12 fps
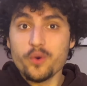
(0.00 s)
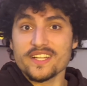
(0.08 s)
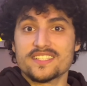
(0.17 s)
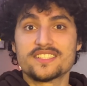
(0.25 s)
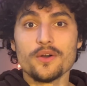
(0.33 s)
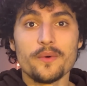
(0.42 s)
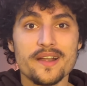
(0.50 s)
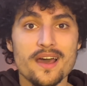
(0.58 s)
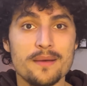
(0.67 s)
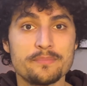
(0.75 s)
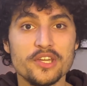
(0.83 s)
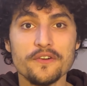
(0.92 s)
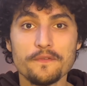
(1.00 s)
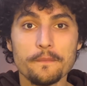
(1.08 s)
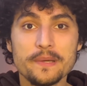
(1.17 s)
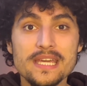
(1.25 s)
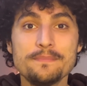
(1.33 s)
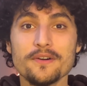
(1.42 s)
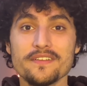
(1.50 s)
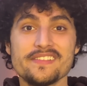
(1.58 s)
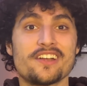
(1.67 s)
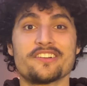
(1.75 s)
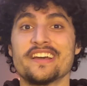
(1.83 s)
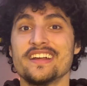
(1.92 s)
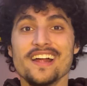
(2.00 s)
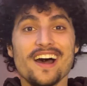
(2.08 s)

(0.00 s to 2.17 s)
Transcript: What's going on, beautiful people of the internet?